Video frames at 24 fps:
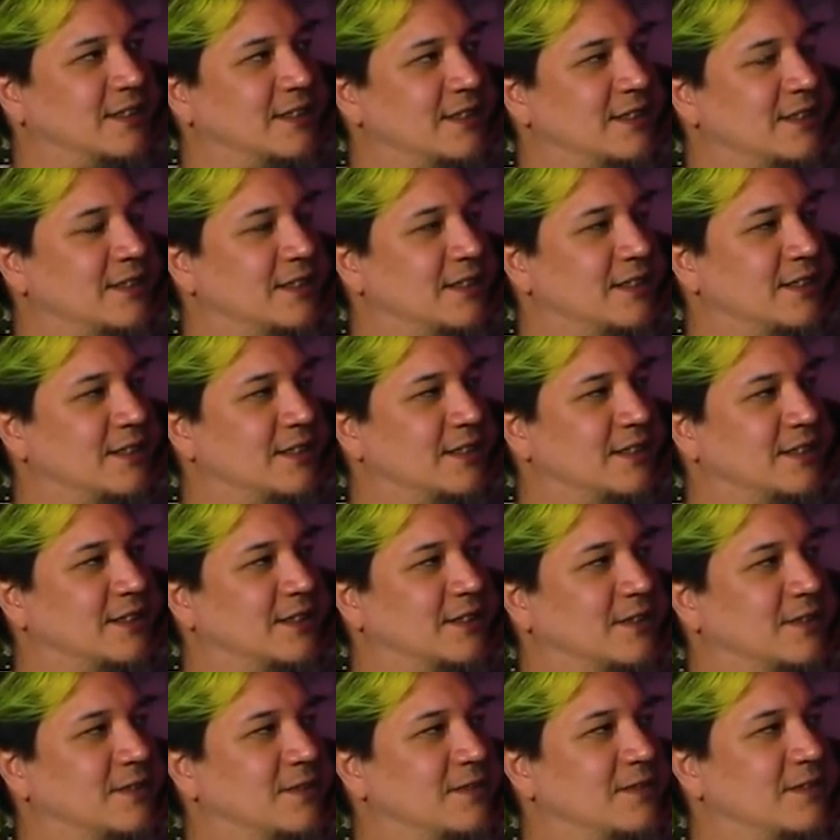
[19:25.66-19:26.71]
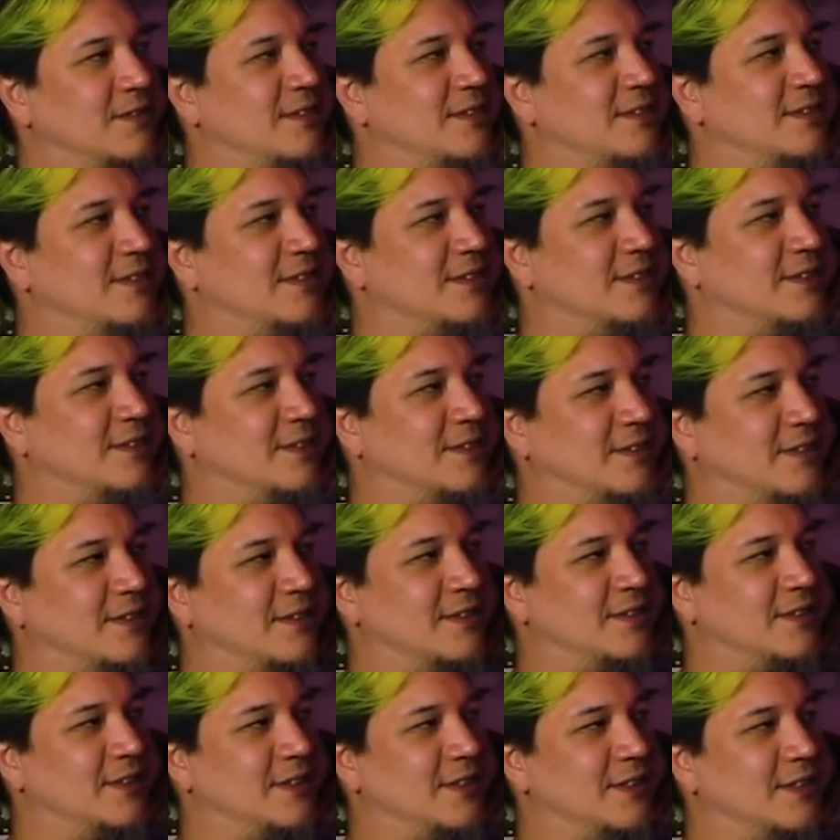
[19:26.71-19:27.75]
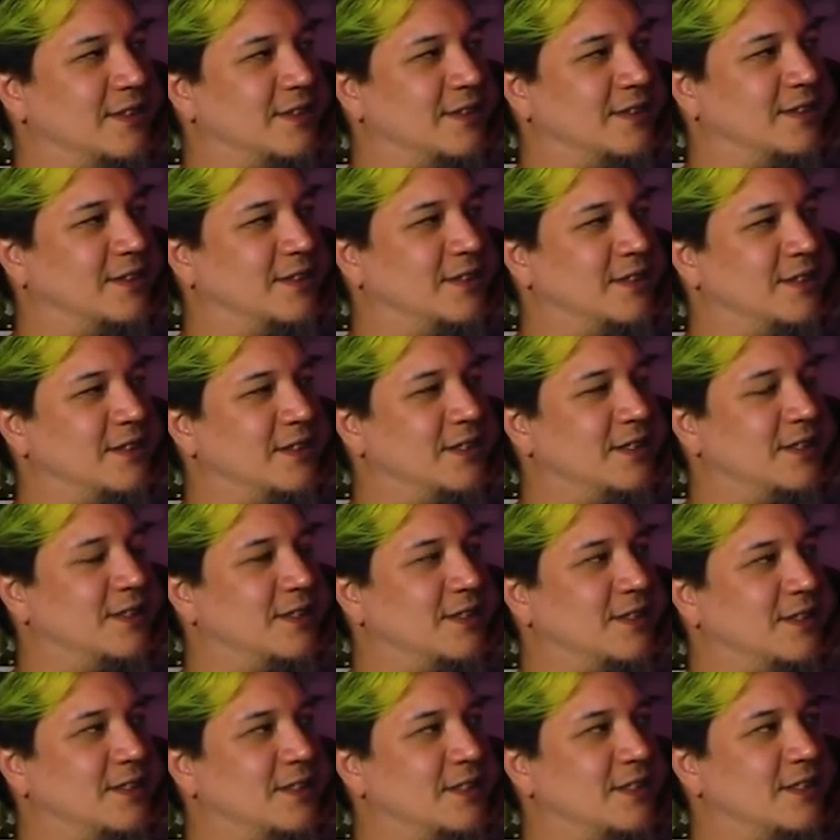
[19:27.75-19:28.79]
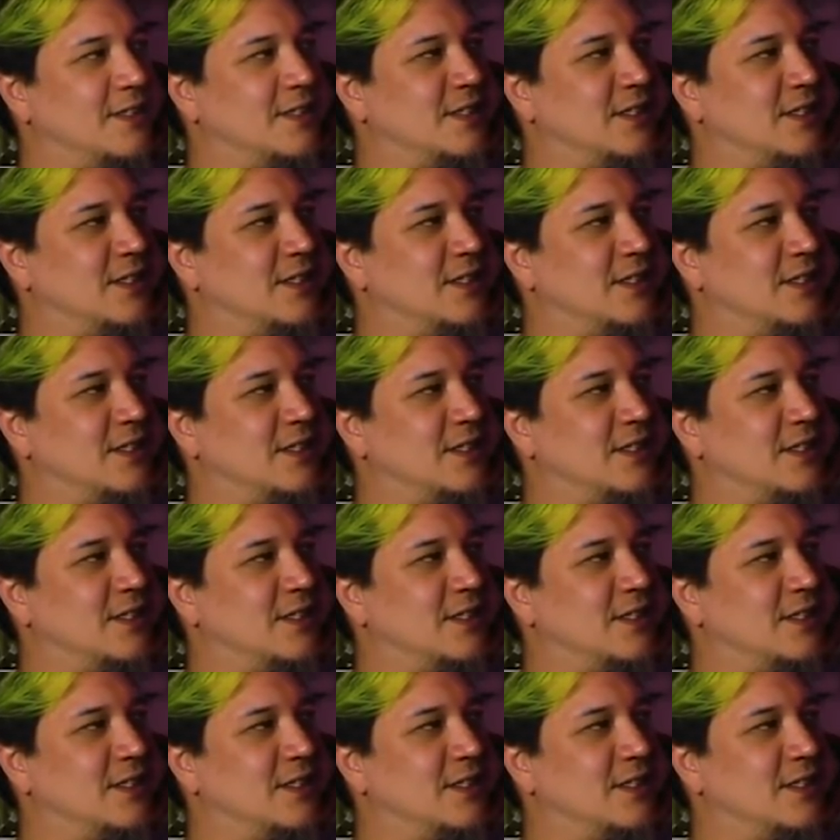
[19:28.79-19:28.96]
This person isn't speaking.